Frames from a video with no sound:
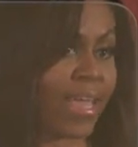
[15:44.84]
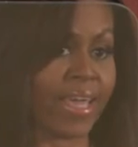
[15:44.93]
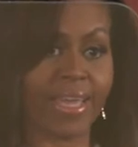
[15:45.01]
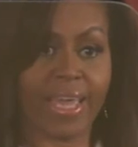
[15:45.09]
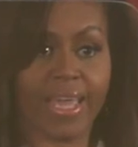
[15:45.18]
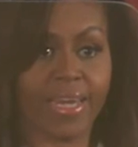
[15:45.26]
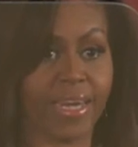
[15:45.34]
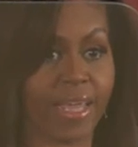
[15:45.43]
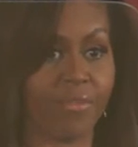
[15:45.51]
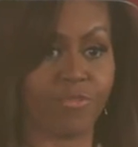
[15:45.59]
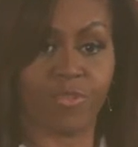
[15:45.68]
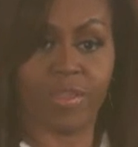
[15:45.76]
again,
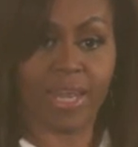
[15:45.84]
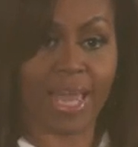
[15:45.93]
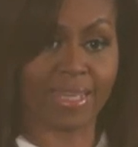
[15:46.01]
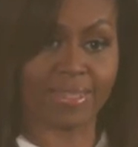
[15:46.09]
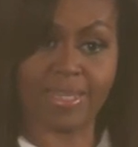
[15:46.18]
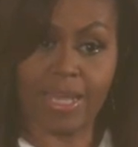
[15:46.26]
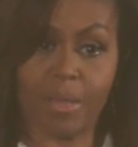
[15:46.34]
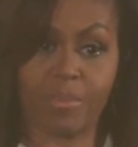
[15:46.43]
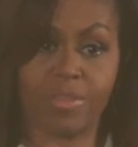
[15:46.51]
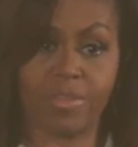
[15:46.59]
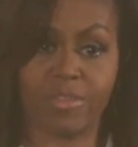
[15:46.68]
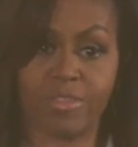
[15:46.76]
and for the last time
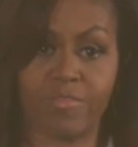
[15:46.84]
in this